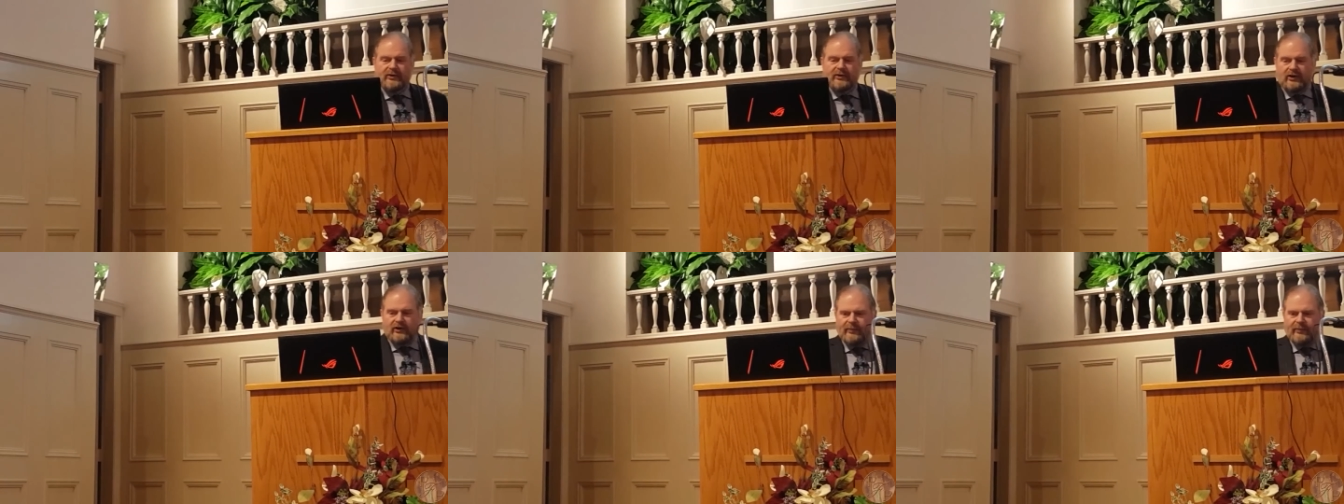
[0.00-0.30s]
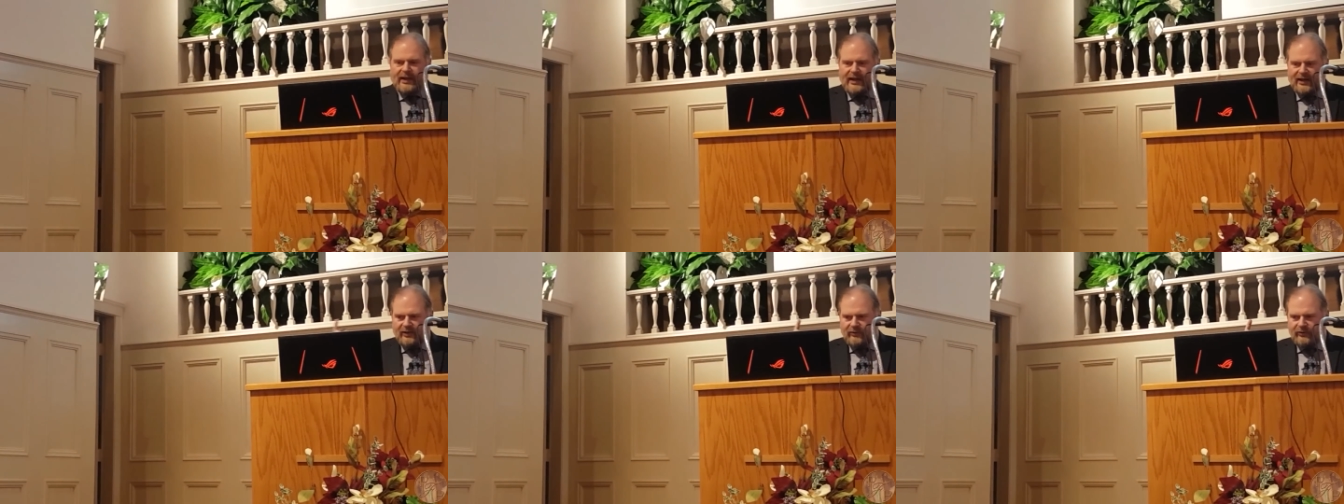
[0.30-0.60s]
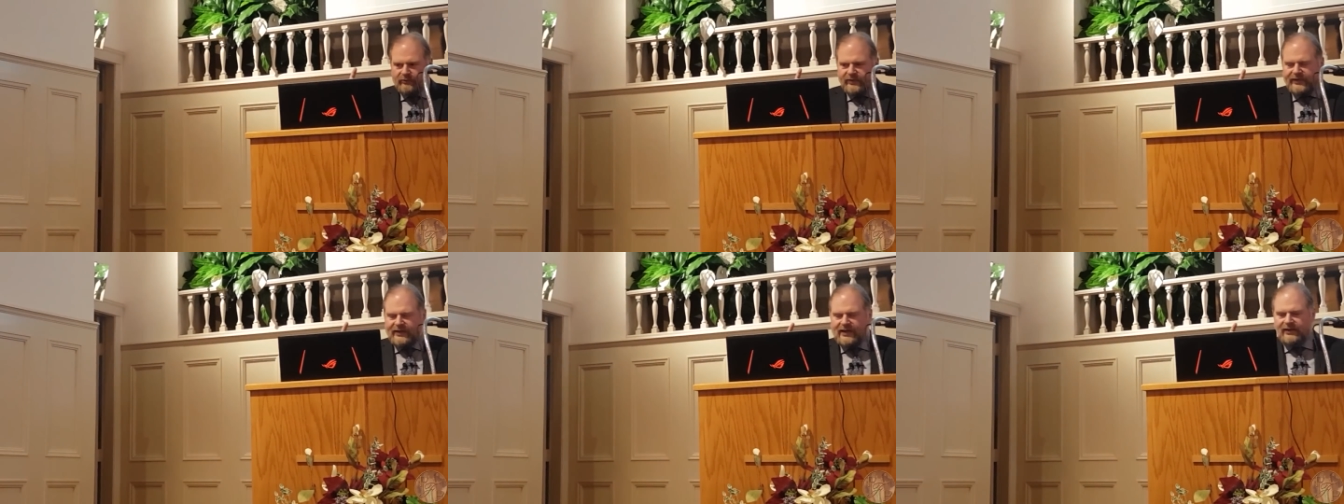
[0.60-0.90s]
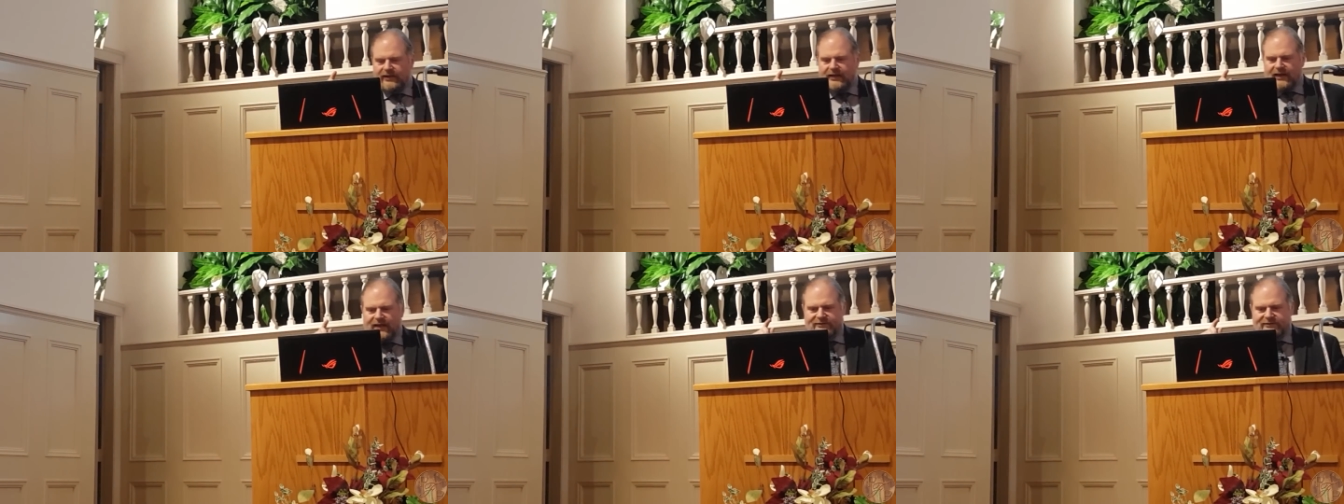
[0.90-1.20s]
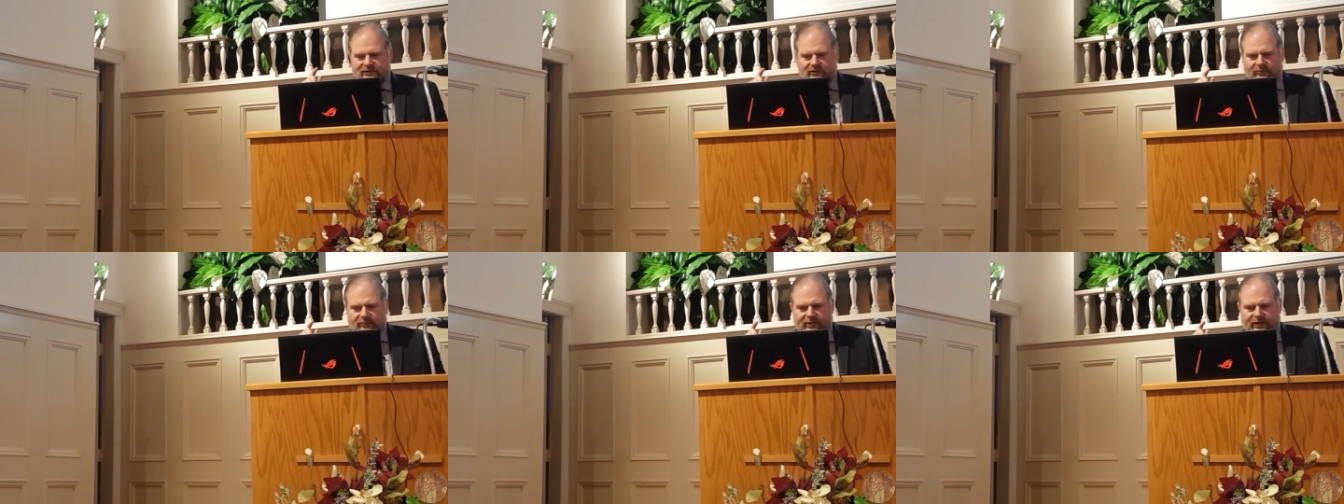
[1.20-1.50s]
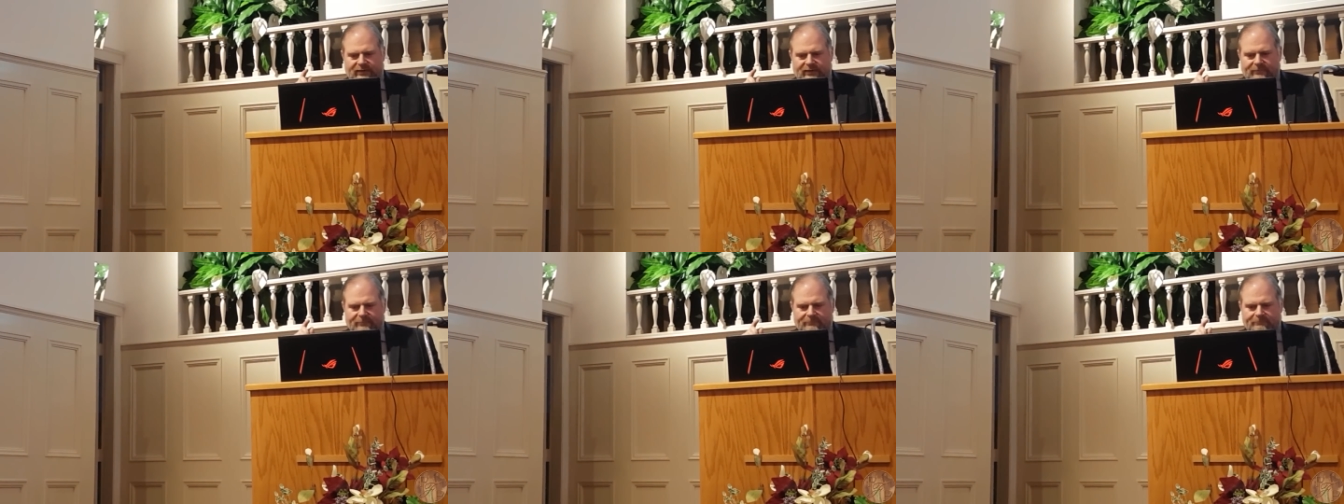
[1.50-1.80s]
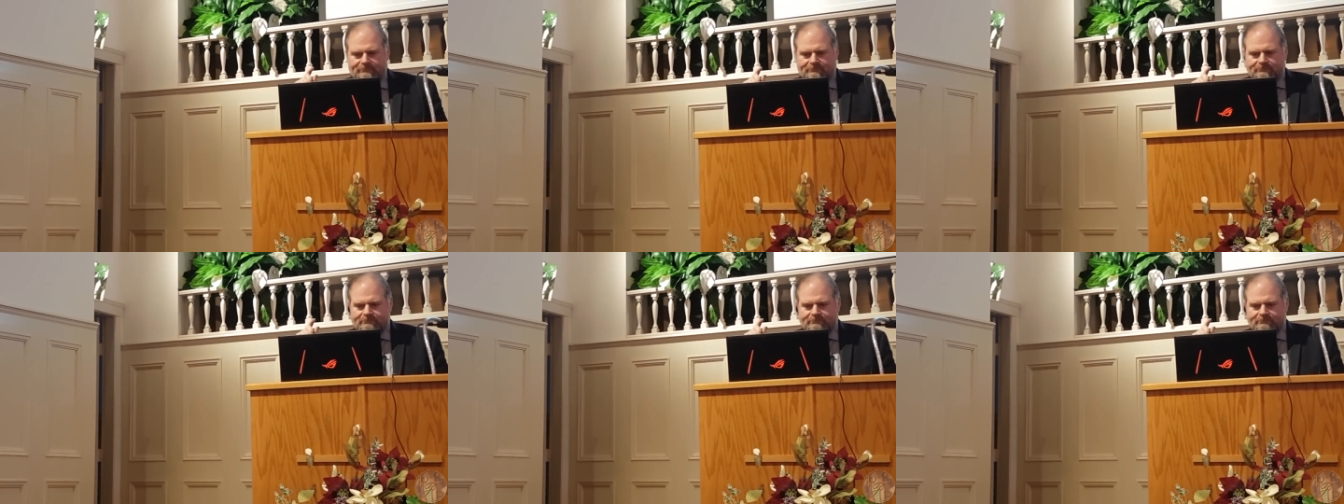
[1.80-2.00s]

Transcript: I'm going to go back and I'll read that last little bit